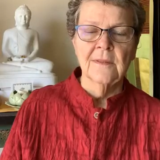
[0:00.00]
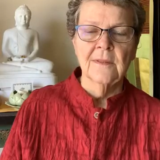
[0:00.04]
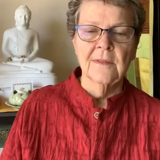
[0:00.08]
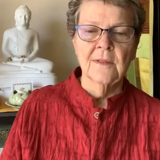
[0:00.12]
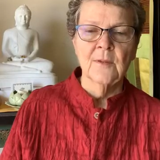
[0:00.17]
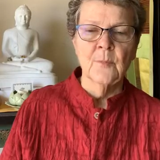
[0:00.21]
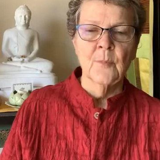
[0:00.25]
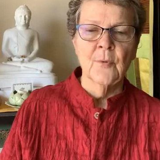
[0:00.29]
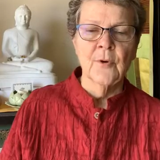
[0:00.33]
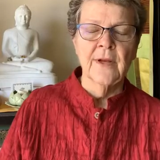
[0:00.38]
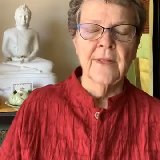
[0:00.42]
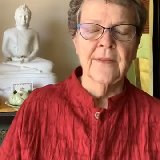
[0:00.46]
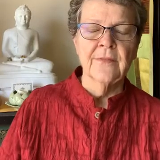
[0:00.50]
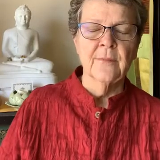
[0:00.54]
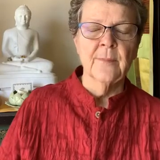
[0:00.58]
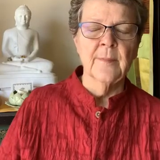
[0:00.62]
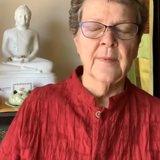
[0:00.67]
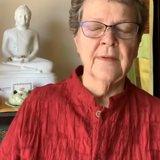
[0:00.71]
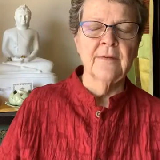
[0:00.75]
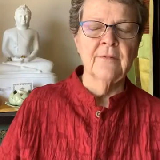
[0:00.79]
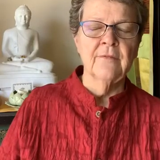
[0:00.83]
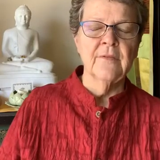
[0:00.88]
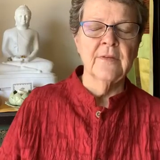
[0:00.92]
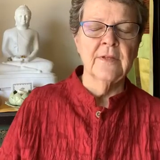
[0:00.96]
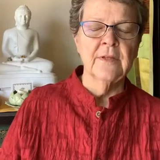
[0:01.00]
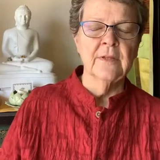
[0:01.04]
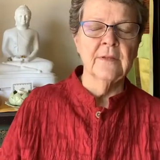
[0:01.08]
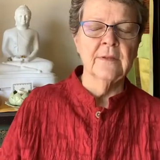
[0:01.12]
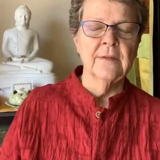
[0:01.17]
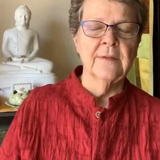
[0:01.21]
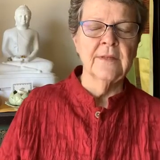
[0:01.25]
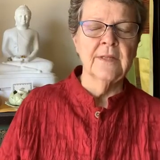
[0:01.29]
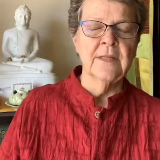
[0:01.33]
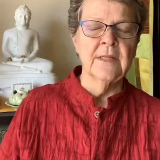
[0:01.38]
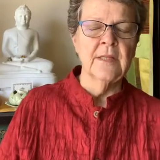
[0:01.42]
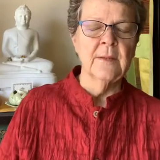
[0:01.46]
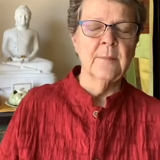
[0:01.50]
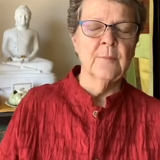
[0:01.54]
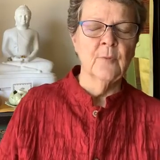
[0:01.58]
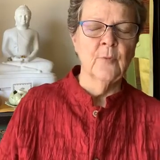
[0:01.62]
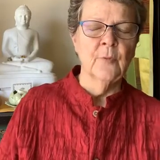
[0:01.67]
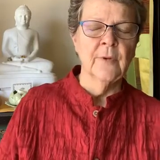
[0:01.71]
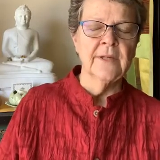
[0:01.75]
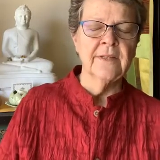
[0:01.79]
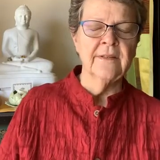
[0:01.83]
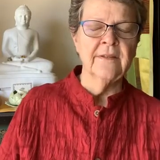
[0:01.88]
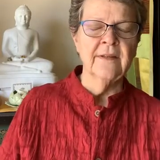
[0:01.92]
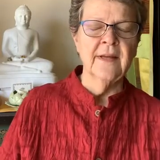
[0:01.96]
A breath may feel deep
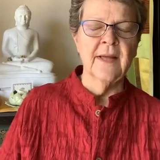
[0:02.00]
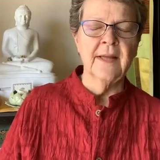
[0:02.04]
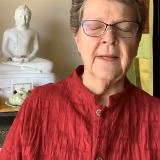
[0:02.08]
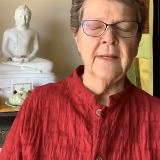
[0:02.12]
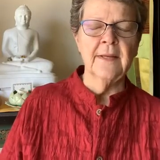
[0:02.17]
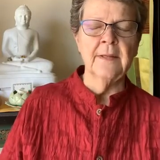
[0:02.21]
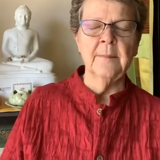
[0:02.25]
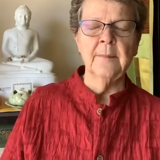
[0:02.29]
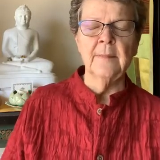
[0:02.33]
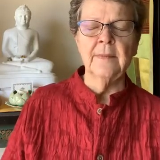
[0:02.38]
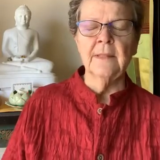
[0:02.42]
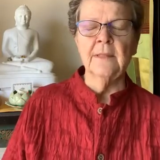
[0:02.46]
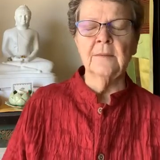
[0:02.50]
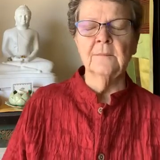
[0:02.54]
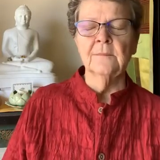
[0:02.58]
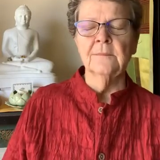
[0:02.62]
one time,